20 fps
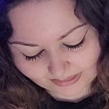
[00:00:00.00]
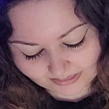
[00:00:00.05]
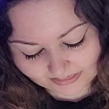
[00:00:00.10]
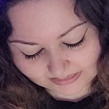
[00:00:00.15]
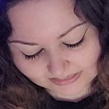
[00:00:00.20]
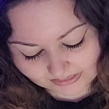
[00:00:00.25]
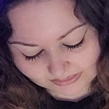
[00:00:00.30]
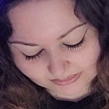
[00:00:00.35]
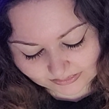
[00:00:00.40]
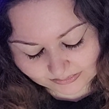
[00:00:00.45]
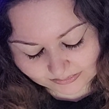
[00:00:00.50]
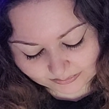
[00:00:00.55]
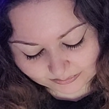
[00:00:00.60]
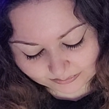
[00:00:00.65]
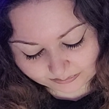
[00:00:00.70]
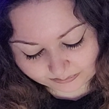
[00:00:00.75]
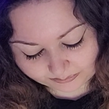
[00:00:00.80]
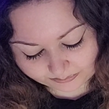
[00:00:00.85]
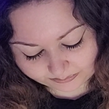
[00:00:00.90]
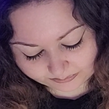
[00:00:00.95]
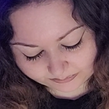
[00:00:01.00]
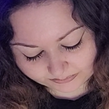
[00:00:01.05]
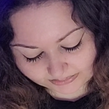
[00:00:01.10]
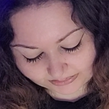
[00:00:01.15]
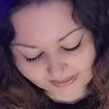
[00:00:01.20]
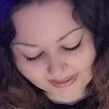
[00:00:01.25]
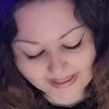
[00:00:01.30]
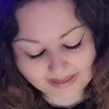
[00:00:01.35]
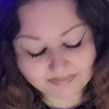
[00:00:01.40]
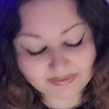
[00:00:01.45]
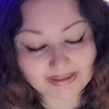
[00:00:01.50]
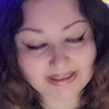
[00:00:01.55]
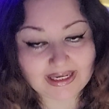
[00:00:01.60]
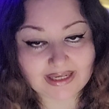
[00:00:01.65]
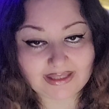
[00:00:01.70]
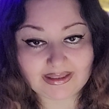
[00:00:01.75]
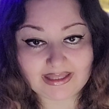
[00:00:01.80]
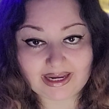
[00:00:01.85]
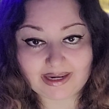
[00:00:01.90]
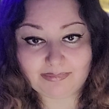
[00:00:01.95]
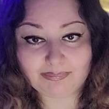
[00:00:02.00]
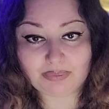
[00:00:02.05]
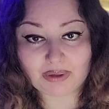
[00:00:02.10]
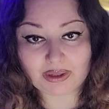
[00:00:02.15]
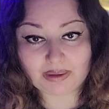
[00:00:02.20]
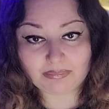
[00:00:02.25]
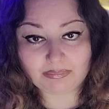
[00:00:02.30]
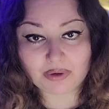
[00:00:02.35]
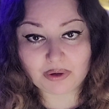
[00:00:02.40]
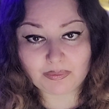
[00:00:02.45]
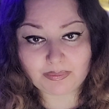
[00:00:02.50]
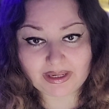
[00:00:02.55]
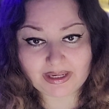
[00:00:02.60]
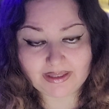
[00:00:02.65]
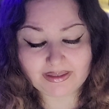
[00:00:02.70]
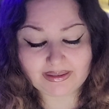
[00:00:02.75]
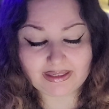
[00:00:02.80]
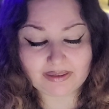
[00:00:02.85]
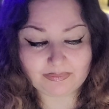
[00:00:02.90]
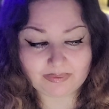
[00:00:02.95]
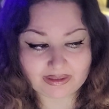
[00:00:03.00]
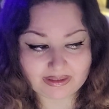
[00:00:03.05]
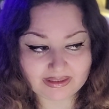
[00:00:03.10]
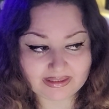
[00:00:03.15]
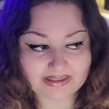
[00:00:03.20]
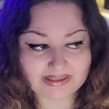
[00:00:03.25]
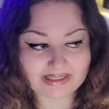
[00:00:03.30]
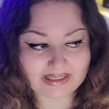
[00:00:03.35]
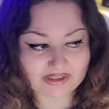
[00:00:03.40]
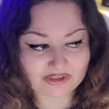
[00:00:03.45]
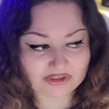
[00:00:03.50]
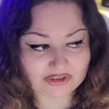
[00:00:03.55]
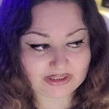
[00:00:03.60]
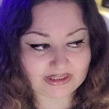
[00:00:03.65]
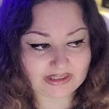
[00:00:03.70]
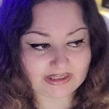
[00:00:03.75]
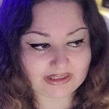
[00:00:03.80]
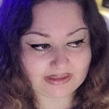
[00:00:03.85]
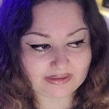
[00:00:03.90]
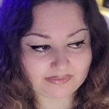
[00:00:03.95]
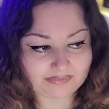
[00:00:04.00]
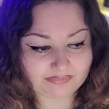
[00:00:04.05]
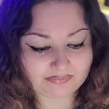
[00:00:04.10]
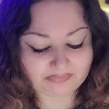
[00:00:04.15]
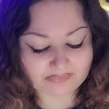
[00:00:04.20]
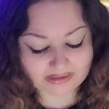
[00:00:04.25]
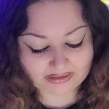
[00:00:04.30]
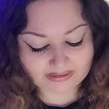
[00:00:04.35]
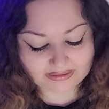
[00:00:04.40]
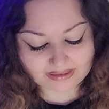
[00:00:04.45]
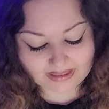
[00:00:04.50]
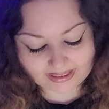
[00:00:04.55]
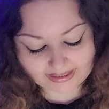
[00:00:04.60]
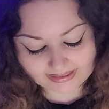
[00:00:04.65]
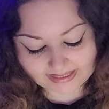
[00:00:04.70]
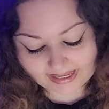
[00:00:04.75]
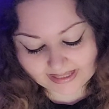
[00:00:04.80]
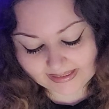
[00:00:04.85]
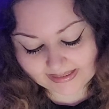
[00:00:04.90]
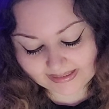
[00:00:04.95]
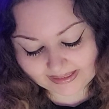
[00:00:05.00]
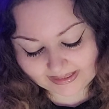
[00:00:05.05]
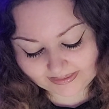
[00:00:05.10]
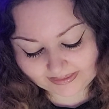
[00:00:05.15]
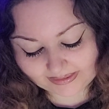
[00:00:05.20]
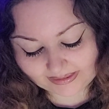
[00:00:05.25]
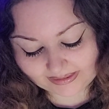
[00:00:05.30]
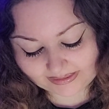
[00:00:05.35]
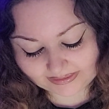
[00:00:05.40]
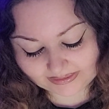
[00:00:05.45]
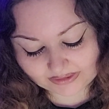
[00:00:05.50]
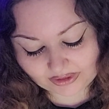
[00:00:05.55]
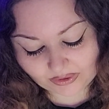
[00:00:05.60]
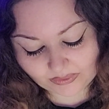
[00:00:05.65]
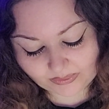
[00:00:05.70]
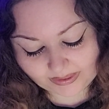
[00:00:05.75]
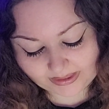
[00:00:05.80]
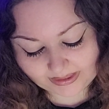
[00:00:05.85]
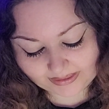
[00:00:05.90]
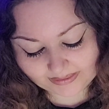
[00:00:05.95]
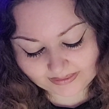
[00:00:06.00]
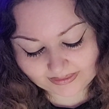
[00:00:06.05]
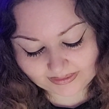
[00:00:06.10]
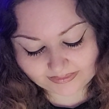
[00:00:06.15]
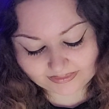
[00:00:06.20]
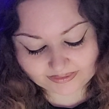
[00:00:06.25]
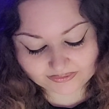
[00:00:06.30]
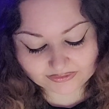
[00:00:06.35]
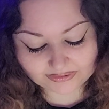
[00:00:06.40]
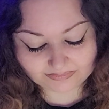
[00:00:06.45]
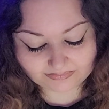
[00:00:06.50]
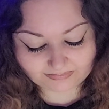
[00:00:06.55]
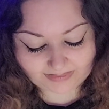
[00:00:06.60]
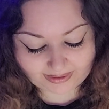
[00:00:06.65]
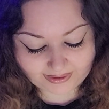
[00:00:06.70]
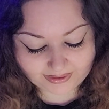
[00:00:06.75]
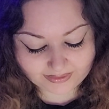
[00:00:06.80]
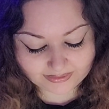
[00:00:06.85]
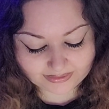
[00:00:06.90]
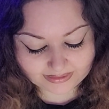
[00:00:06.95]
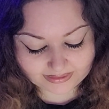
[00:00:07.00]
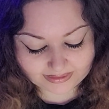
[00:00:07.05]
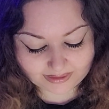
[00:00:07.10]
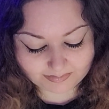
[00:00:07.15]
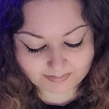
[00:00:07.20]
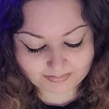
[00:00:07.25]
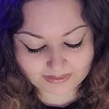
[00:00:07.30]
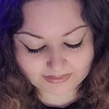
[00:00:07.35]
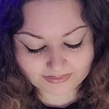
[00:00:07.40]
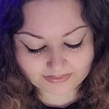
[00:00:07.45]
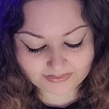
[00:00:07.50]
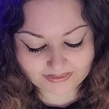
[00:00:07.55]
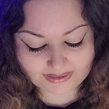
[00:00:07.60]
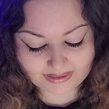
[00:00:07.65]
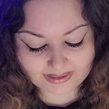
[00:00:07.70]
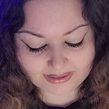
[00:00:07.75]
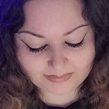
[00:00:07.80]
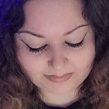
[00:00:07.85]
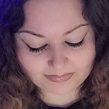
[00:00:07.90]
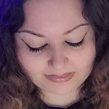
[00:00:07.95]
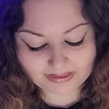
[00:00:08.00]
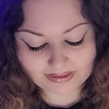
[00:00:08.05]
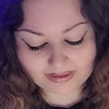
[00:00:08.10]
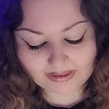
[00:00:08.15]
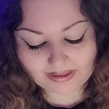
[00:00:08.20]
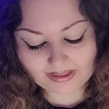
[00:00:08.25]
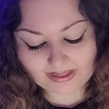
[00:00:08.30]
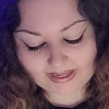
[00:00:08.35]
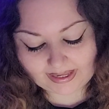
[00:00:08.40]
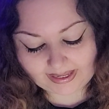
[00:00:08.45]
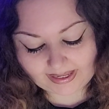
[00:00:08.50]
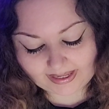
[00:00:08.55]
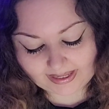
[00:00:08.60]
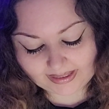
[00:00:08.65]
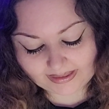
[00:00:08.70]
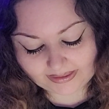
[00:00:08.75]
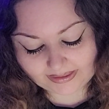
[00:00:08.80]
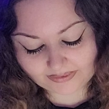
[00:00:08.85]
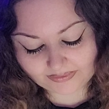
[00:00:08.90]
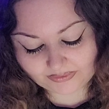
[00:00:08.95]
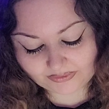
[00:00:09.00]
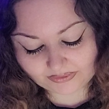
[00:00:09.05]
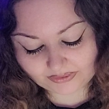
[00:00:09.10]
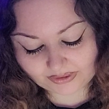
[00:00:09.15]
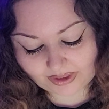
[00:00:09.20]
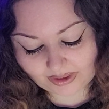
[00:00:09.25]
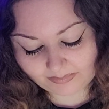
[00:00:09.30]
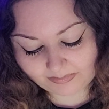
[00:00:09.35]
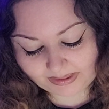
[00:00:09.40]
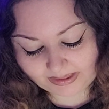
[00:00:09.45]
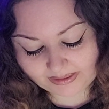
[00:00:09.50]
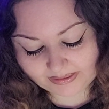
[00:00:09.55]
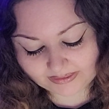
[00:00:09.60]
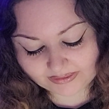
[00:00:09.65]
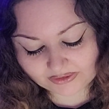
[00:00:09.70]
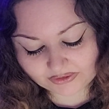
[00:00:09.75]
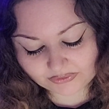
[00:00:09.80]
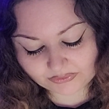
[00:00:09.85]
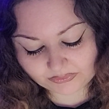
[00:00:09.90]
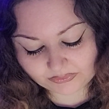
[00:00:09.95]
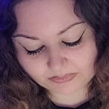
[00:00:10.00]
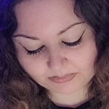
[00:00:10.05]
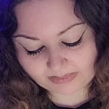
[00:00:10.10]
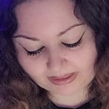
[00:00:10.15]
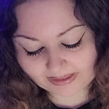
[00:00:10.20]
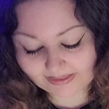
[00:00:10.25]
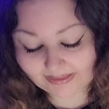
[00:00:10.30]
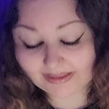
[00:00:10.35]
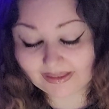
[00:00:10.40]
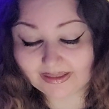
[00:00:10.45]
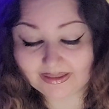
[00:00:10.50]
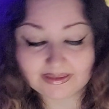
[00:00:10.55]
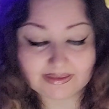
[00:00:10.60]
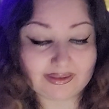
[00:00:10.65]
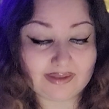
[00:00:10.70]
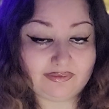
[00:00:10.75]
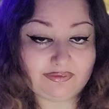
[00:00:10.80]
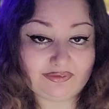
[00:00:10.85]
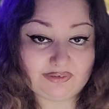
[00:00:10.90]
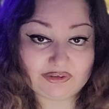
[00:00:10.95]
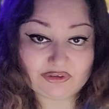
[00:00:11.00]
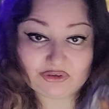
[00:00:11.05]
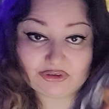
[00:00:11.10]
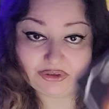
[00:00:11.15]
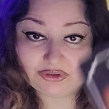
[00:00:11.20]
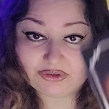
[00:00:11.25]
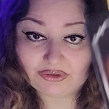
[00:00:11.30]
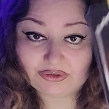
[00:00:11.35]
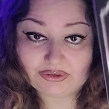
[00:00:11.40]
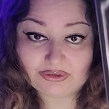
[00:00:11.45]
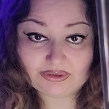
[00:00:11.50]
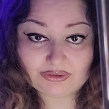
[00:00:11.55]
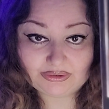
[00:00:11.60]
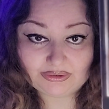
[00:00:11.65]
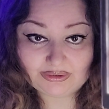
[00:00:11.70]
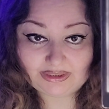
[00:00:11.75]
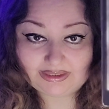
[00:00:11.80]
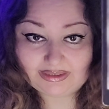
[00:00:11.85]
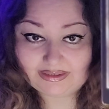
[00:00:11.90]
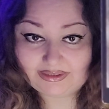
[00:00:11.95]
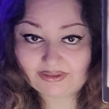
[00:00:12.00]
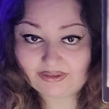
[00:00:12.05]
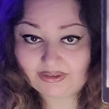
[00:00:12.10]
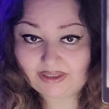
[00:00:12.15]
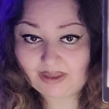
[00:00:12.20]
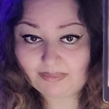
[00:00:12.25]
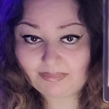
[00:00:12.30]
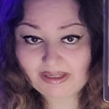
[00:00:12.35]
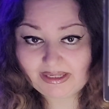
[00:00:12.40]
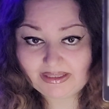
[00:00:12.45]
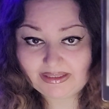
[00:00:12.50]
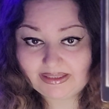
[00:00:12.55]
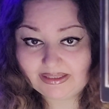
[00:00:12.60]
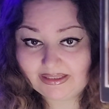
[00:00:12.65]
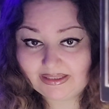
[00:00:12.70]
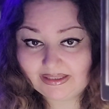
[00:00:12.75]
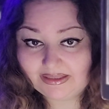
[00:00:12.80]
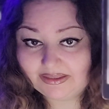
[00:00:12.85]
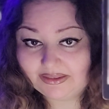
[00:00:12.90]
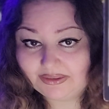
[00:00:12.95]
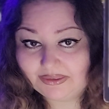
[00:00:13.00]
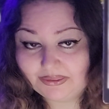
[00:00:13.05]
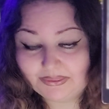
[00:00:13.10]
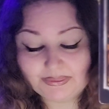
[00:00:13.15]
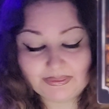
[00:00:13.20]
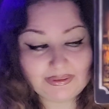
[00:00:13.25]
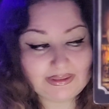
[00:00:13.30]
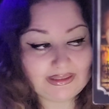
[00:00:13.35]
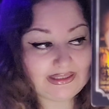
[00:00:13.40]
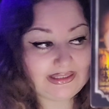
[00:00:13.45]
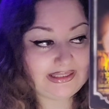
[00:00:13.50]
So they're having that light bulb moment, that realization, I got to get things going. There's a fire lit up under them and they're coming to make things official. They're coming to